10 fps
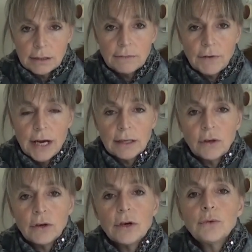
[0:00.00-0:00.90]
divine
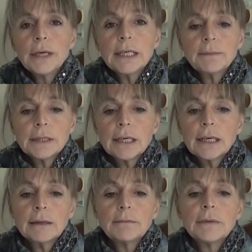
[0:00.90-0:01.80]
law, when it
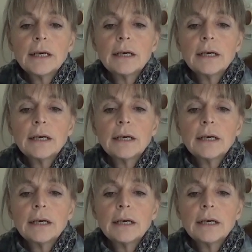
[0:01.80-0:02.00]
became